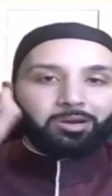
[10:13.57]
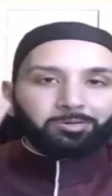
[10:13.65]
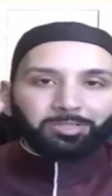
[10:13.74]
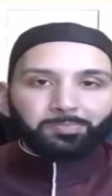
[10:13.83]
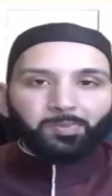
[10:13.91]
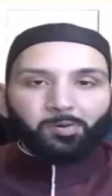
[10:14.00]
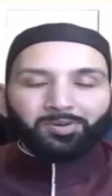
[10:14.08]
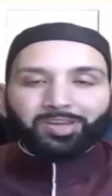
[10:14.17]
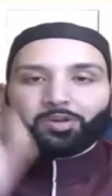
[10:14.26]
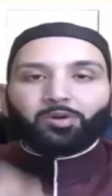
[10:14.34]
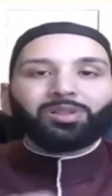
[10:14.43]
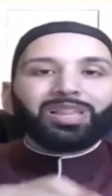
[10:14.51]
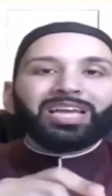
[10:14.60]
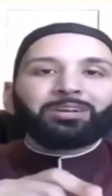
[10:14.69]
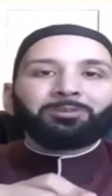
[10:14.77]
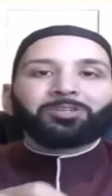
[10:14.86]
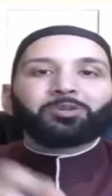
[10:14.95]
who spoke your
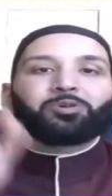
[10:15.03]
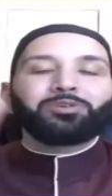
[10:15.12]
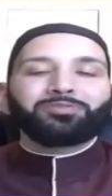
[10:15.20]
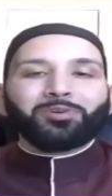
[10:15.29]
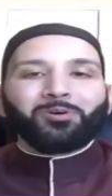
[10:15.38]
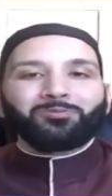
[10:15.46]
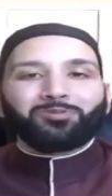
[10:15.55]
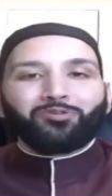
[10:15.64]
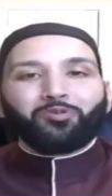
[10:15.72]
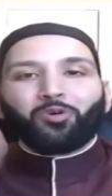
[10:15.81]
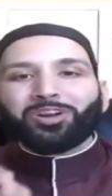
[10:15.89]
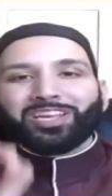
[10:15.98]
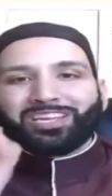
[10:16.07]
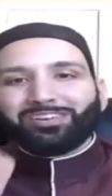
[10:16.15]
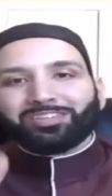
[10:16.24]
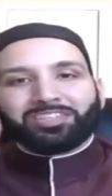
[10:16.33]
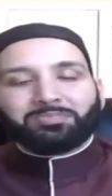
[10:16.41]
language, who you've known for 40
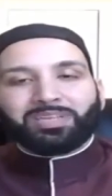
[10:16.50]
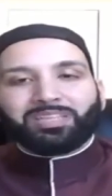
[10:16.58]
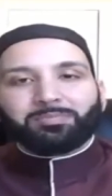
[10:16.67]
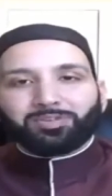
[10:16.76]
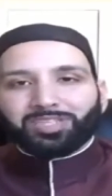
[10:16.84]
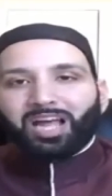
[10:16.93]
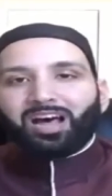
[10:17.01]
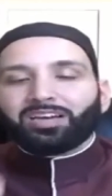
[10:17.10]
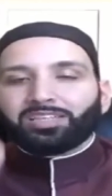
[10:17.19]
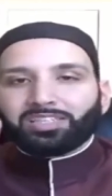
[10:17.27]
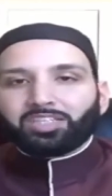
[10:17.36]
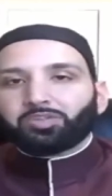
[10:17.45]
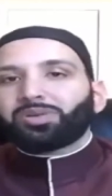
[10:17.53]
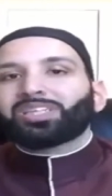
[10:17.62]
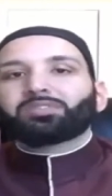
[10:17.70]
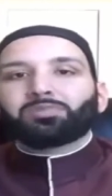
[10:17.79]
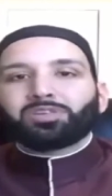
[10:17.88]
years to be the most honest and
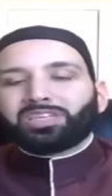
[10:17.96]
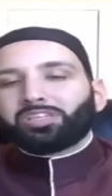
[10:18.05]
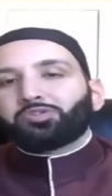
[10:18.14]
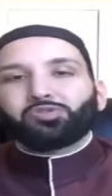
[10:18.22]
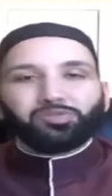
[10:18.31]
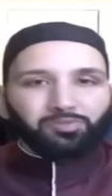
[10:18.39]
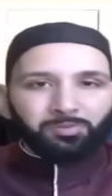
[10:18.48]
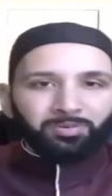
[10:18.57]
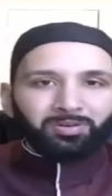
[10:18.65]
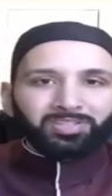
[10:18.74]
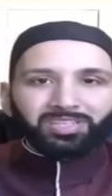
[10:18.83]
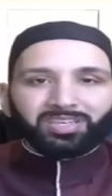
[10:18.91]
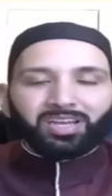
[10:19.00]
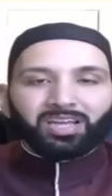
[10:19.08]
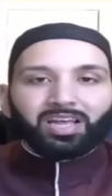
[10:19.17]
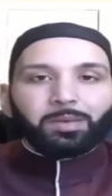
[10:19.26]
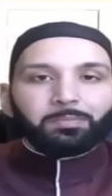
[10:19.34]
trustworthy and truthful person,
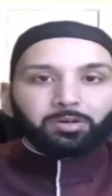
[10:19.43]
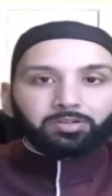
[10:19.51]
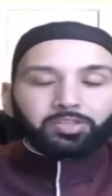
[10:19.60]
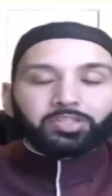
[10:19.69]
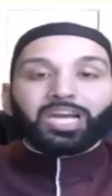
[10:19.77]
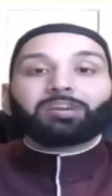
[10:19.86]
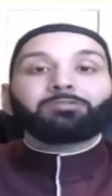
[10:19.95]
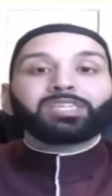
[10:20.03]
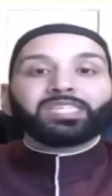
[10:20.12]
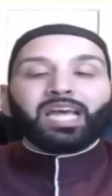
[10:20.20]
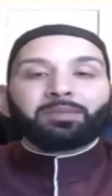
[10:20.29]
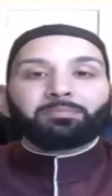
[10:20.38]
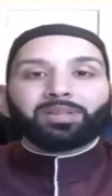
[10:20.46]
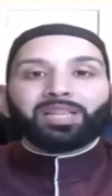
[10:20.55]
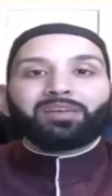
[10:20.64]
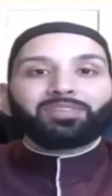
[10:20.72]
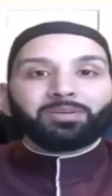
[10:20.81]
most generous and
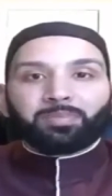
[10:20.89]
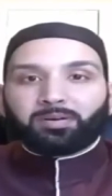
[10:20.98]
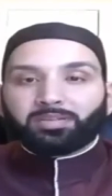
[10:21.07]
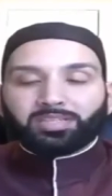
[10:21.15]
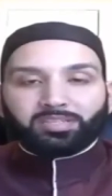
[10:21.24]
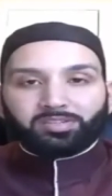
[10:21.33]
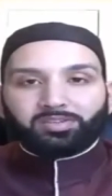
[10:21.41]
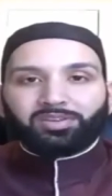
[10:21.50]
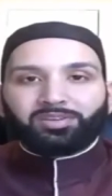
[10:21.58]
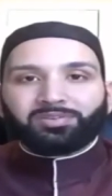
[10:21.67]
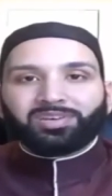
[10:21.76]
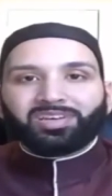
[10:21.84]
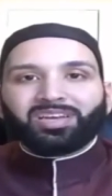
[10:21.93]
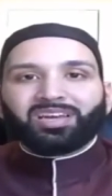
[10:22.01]
beloved person to you.